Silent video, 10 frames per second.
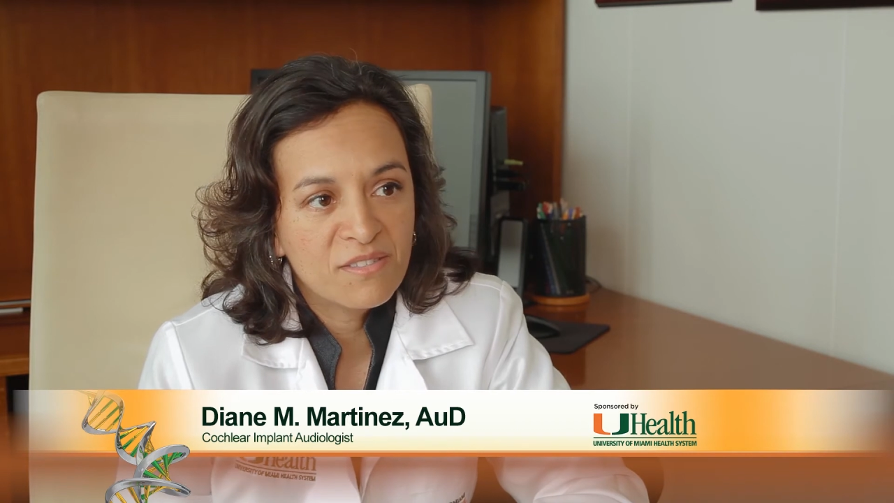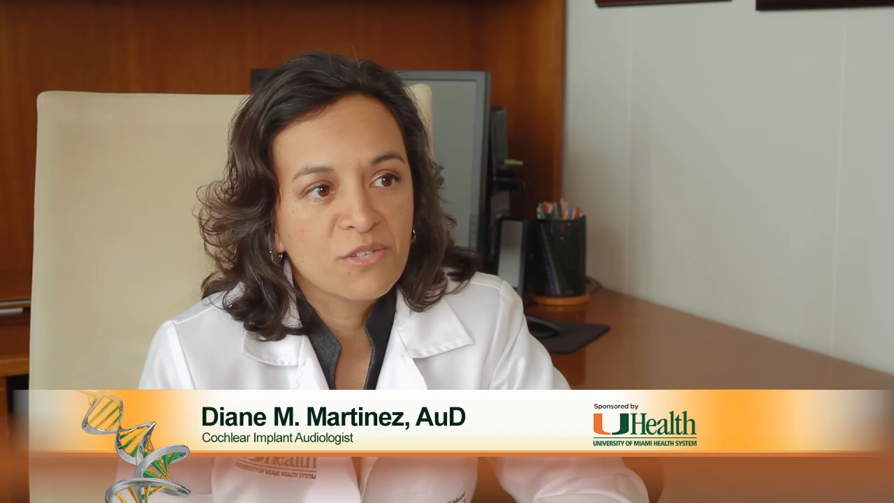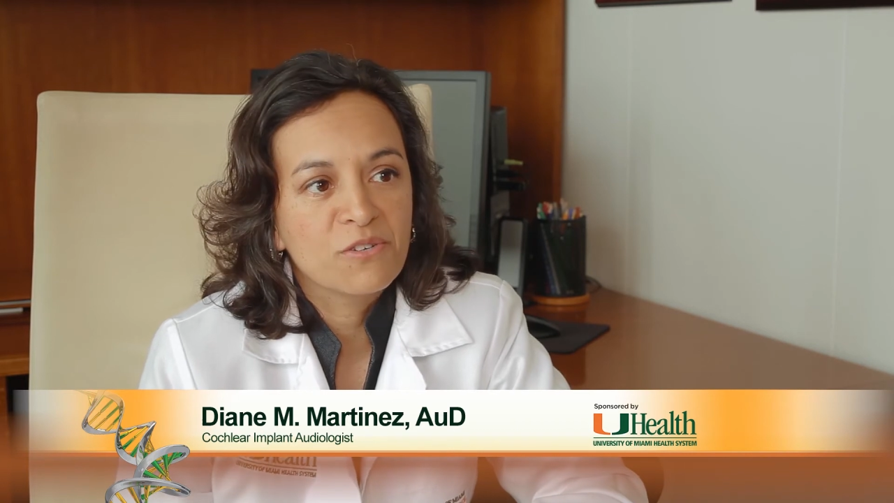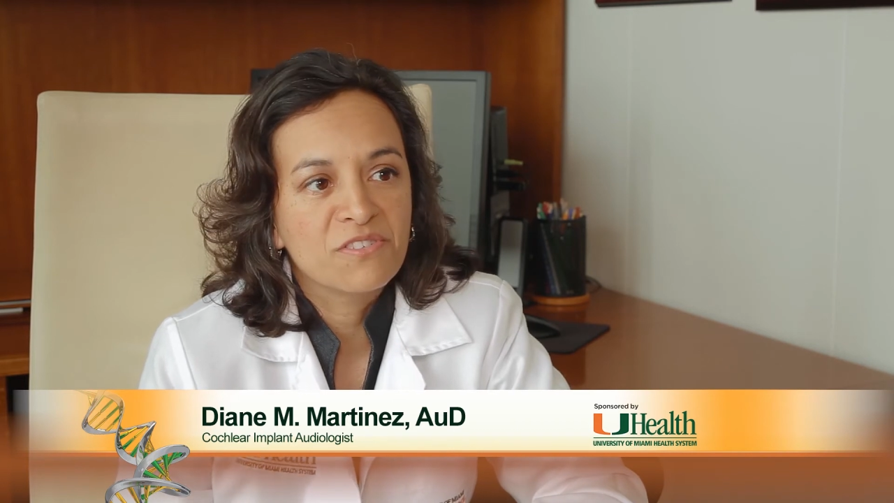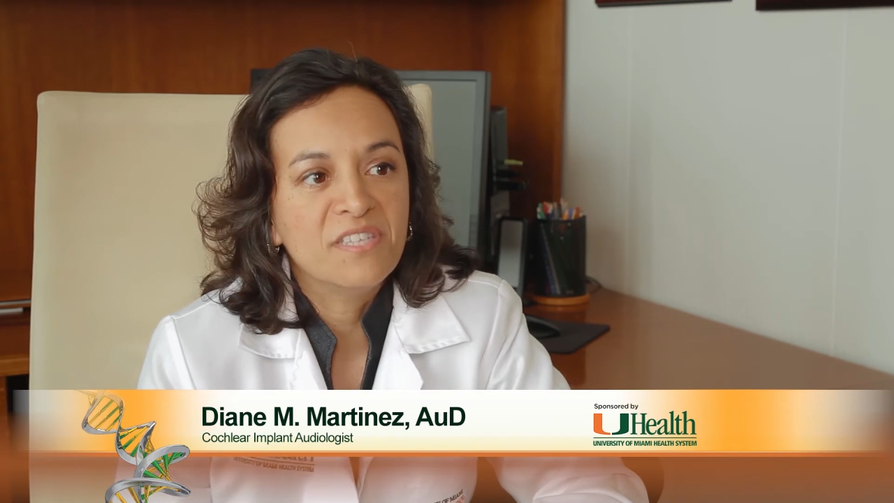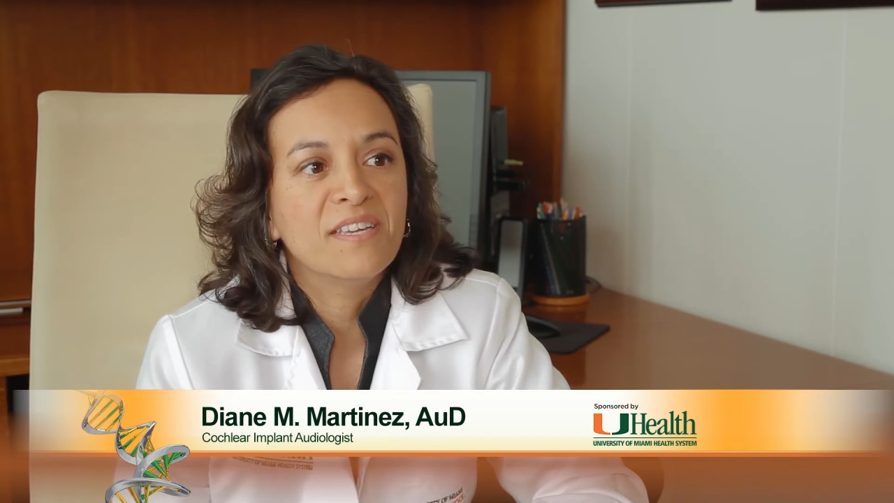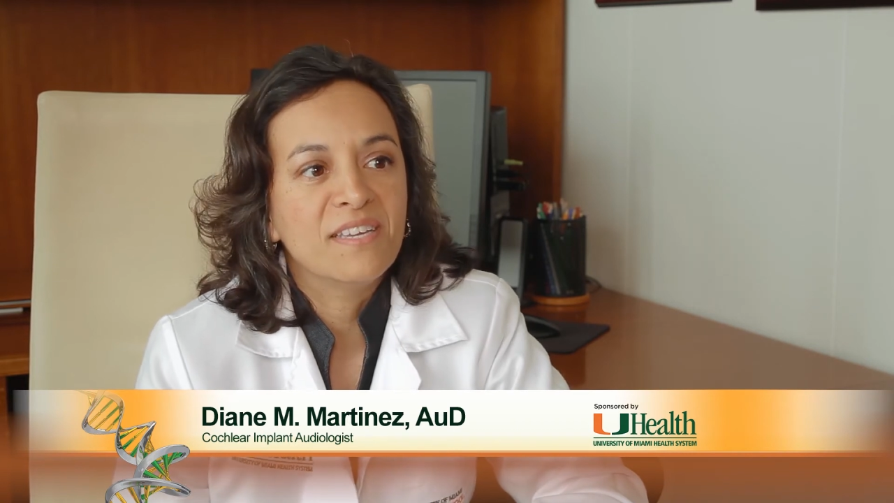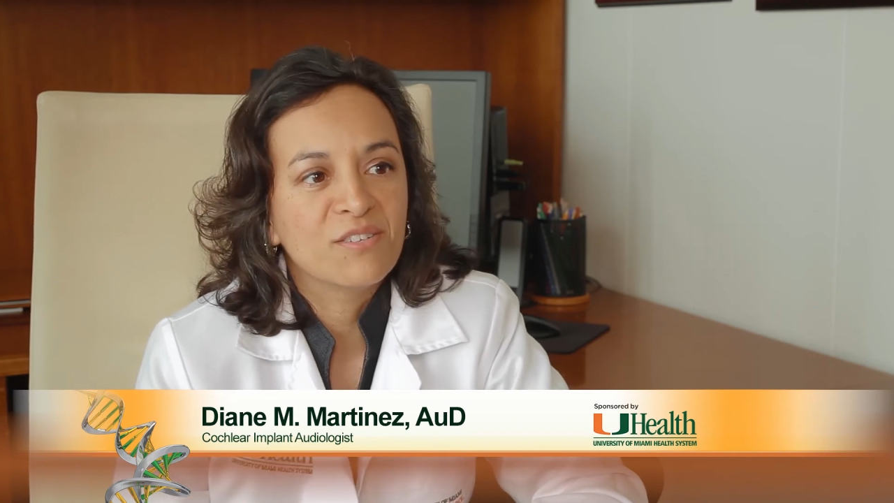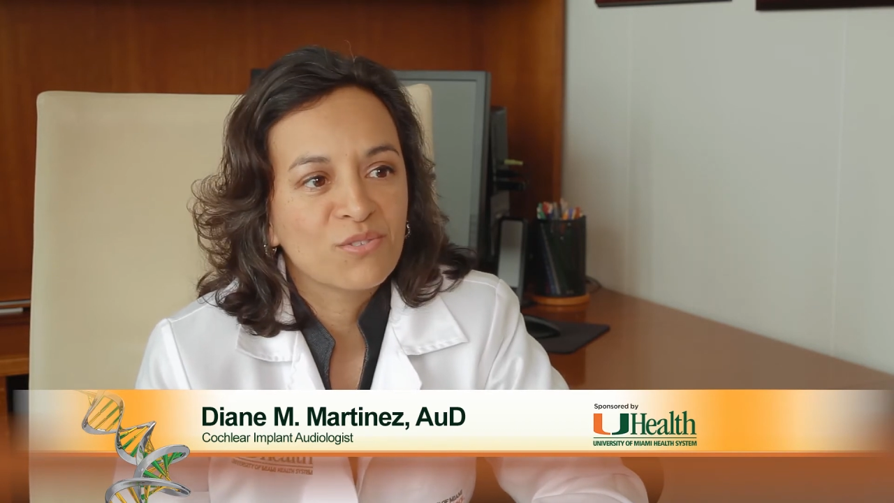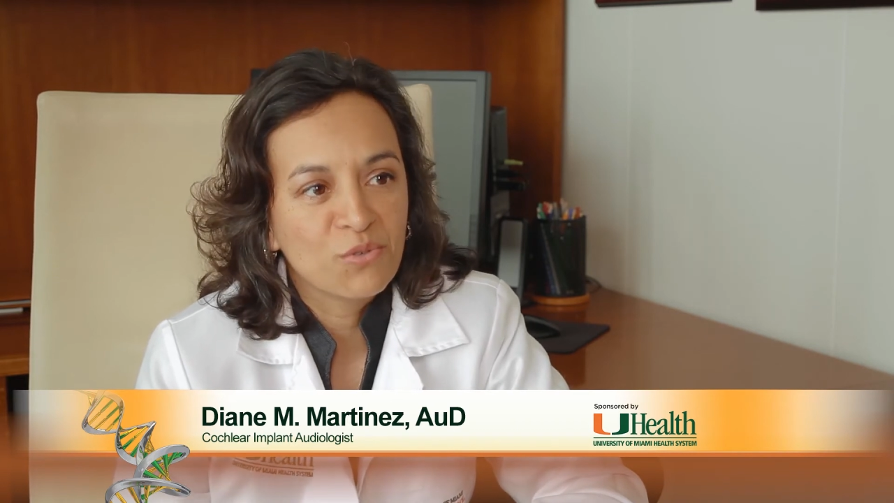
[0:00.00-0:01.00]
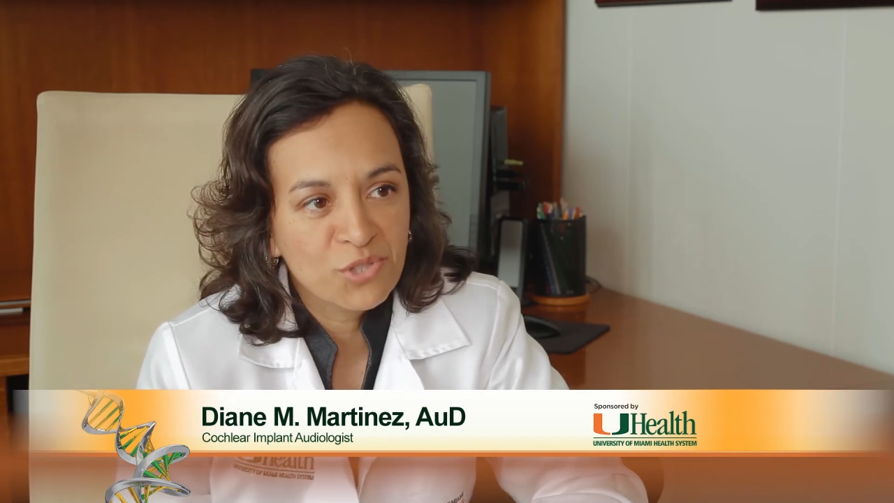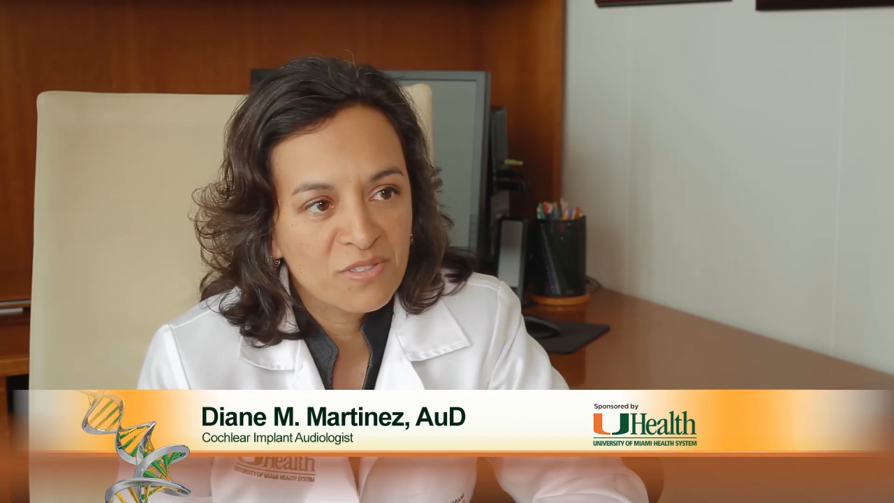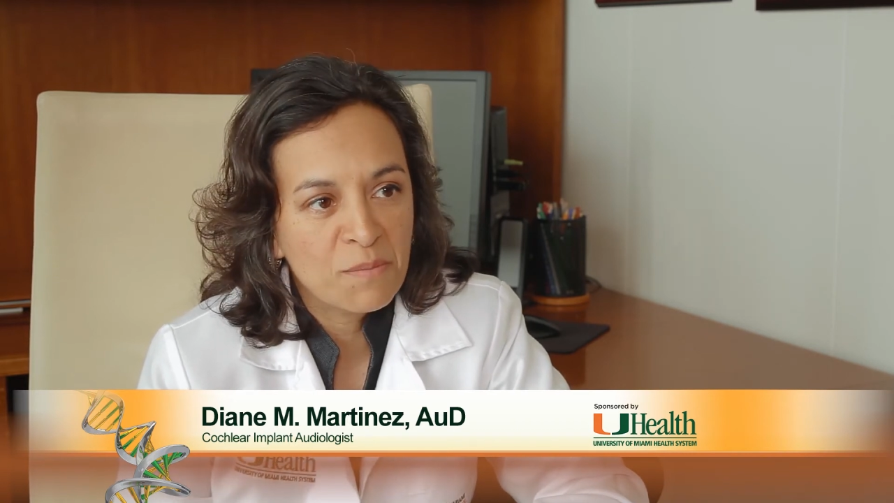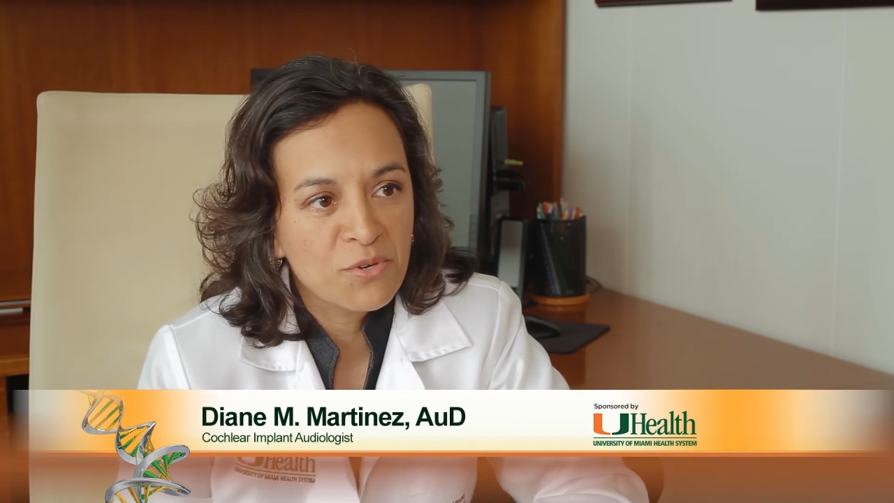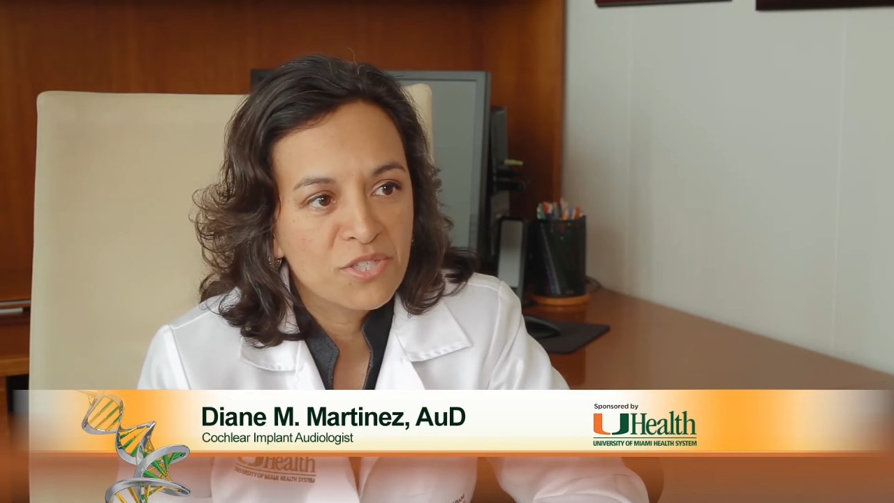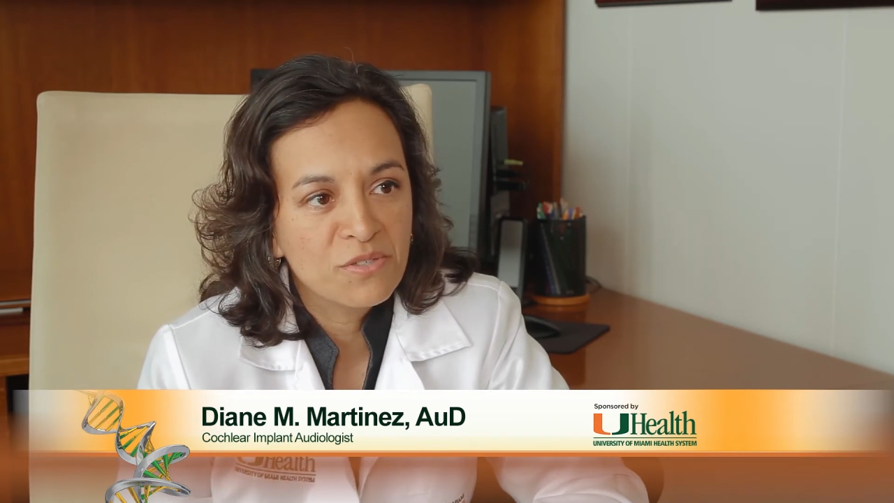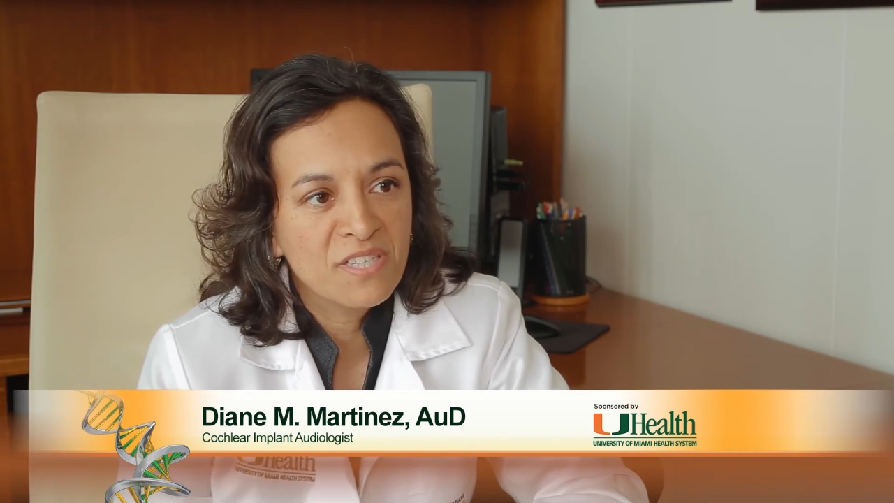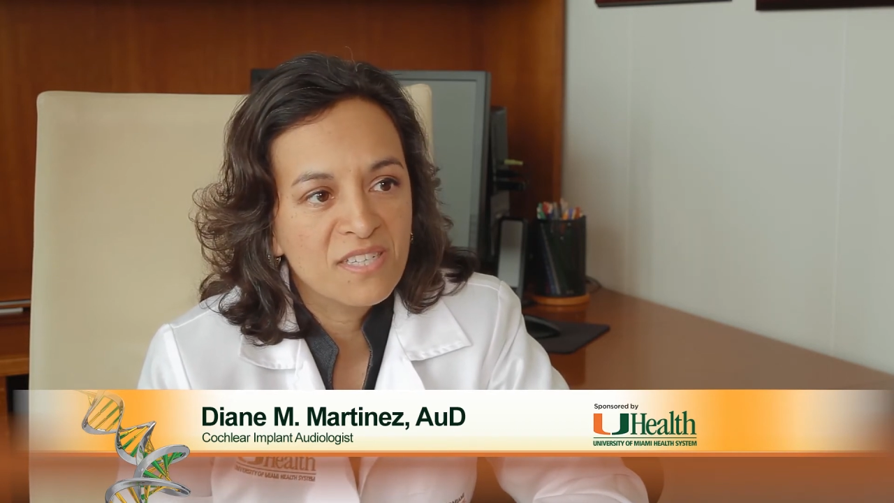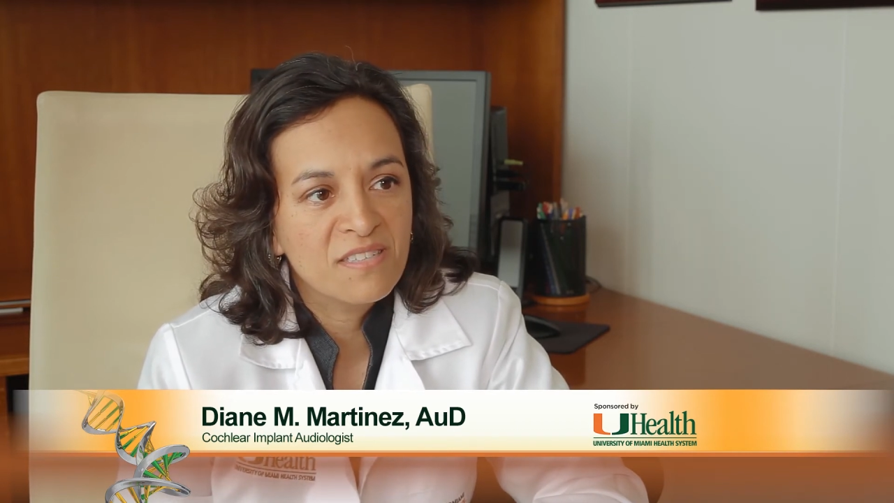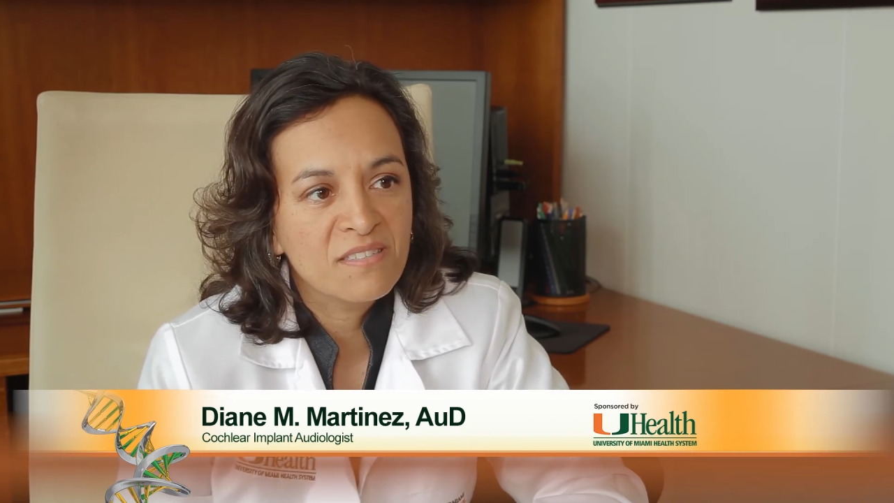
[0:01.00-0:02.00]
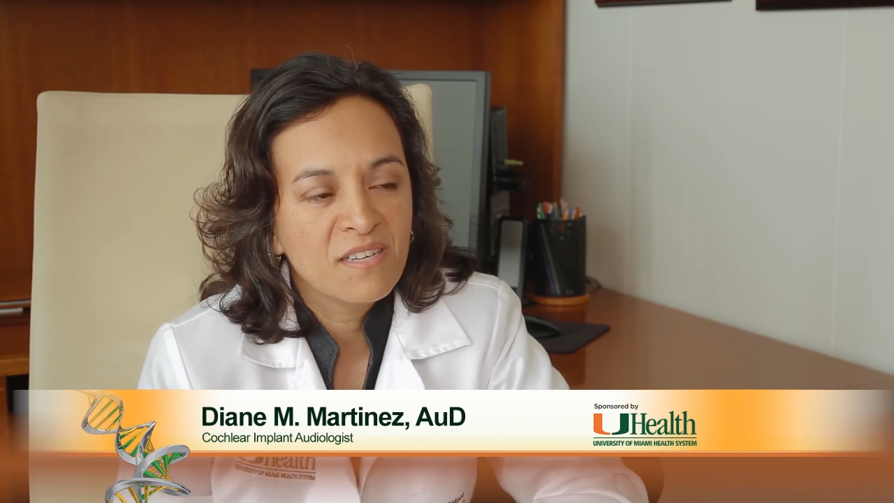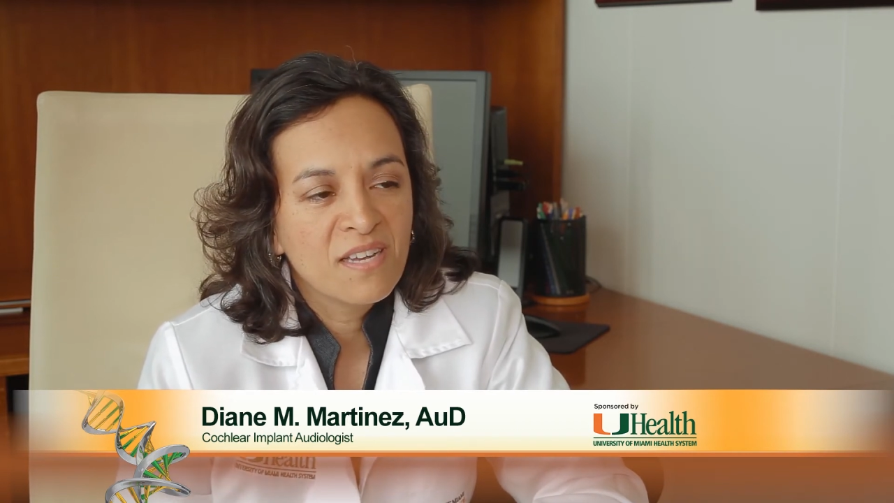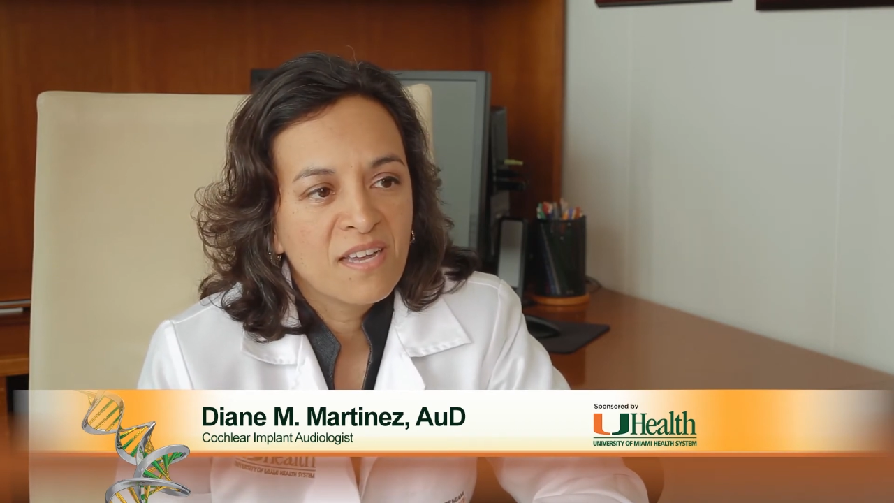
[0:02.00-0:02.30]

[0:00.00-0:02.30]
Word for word: They're seeking social opportunities,